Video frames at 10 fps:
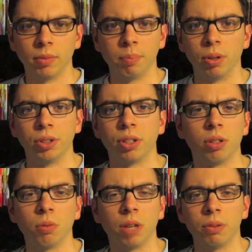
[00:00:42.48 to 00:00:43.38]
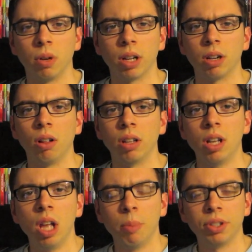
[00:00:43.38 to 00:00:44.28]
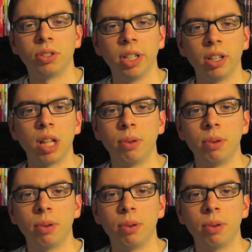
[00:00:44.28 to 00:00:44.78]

purchase or whatever you want to call it. But the sticker they